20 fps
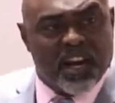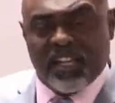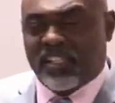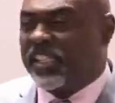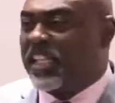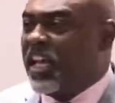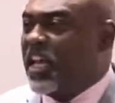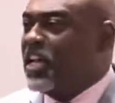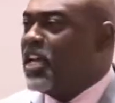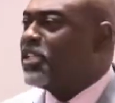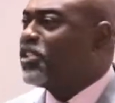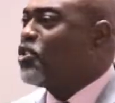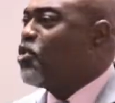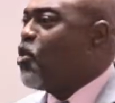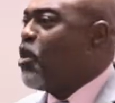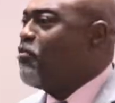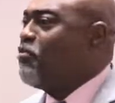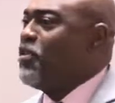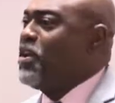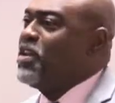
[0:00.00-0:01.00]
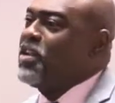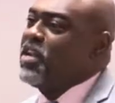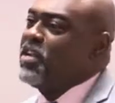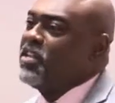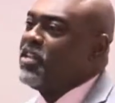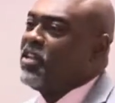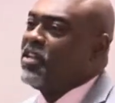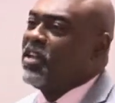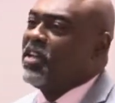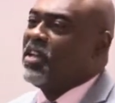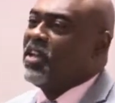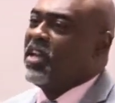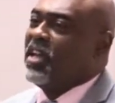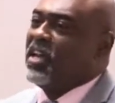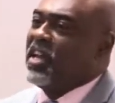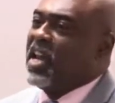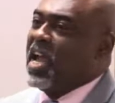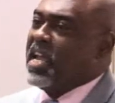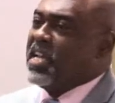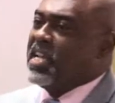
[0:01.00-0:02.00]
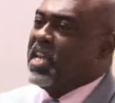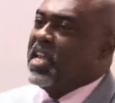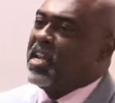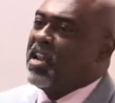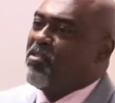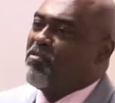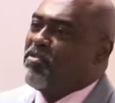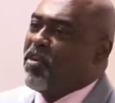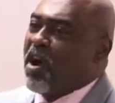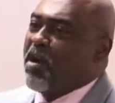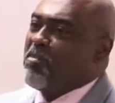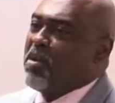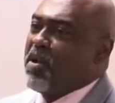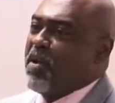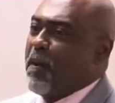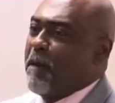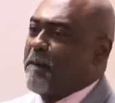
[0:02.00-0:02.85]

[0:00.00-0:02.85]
to say, in this COVID-19 environment,